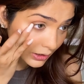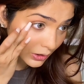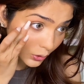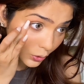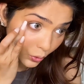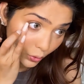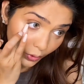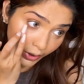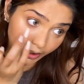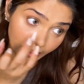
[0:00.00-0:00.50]

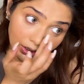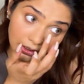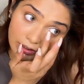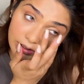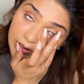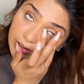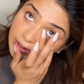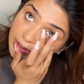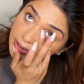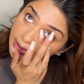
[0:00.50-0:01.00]

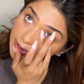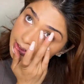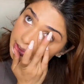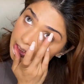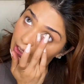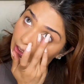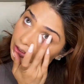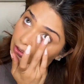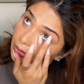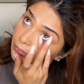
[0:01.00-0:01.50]
wrinkles
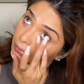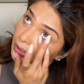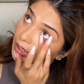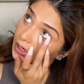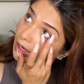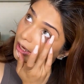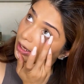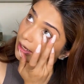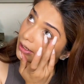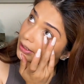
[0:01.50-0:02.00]
under my
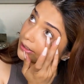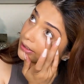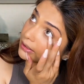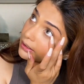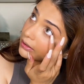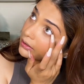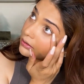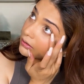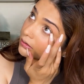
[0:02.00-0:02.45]
eye.